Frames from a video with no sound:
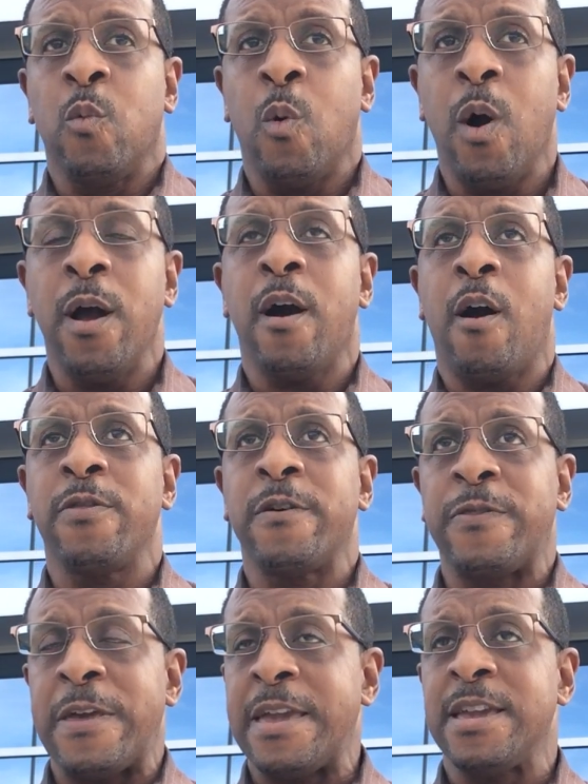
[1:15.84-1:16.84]
What are
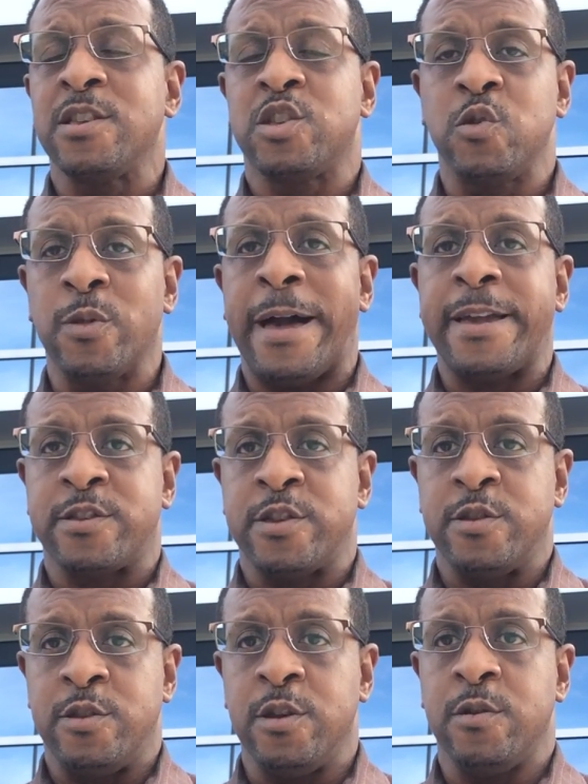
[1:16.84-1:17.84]
the things you like
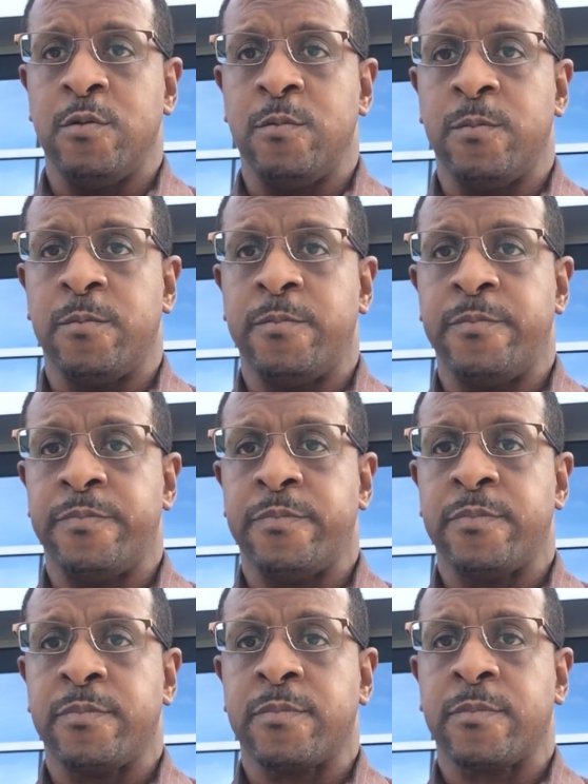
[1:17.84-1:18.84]
to do?
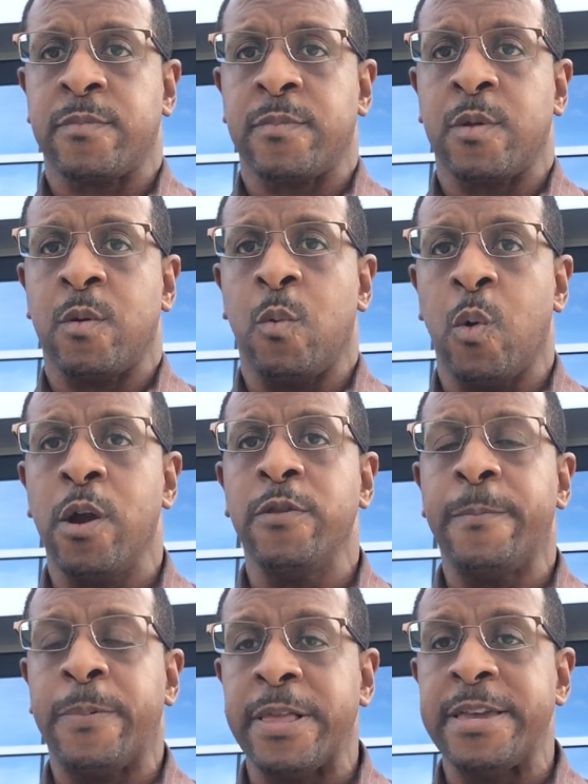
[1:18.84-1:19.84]
Where
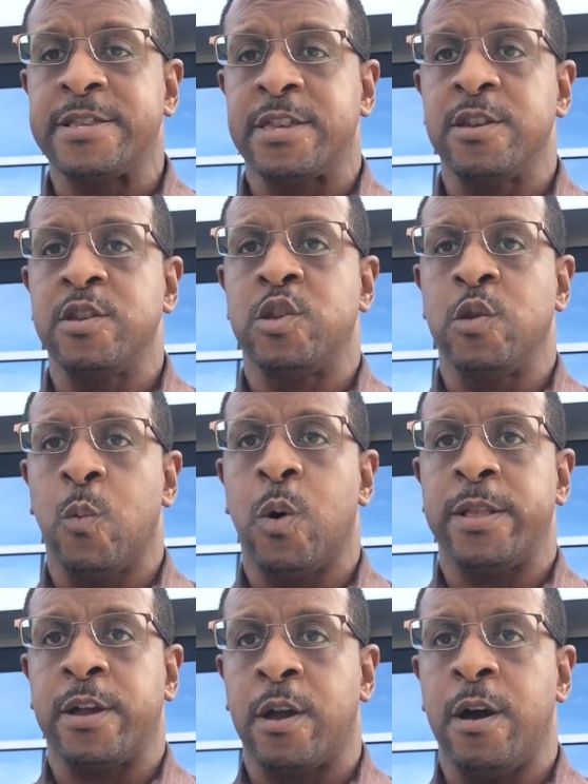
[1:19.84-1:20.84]
are the places you
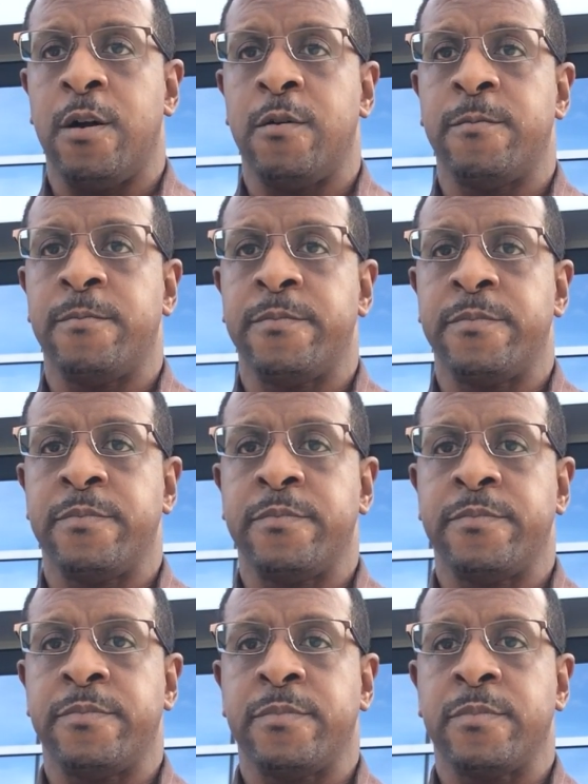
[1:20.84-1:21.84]
want to go?
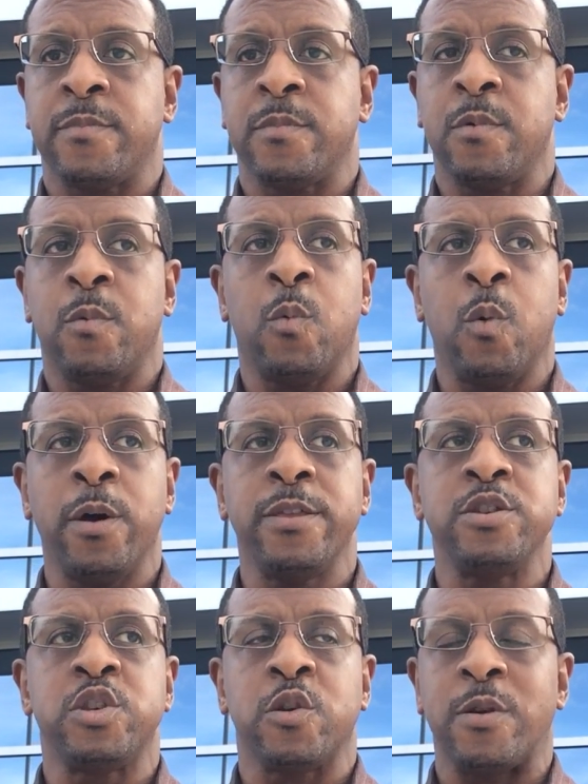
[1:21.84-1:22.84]

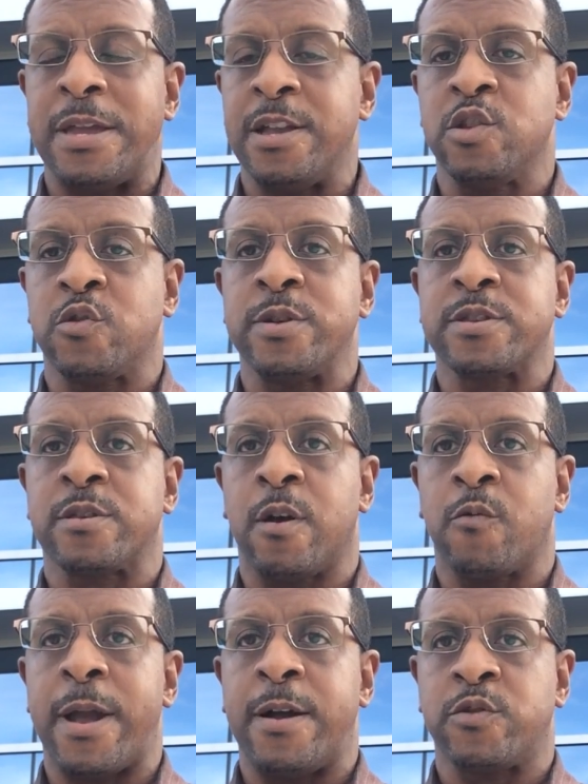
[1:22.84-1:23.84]
What is your interest
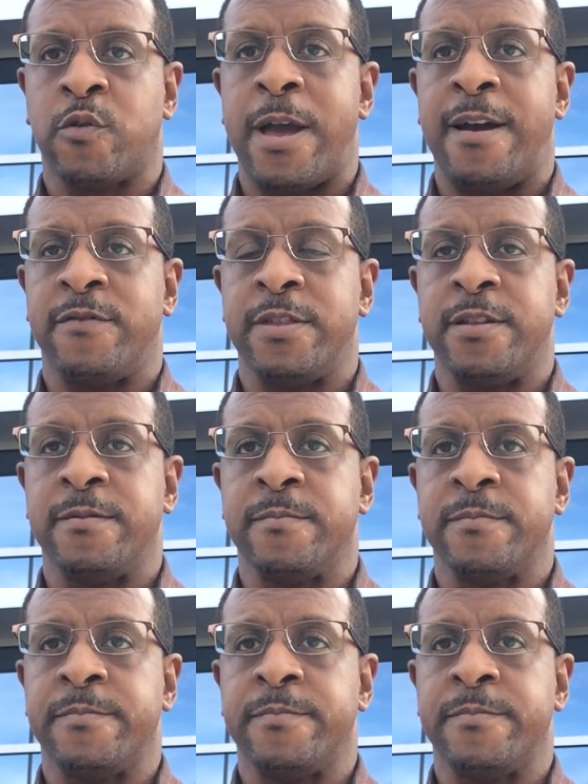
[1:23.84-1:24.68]
around traveling?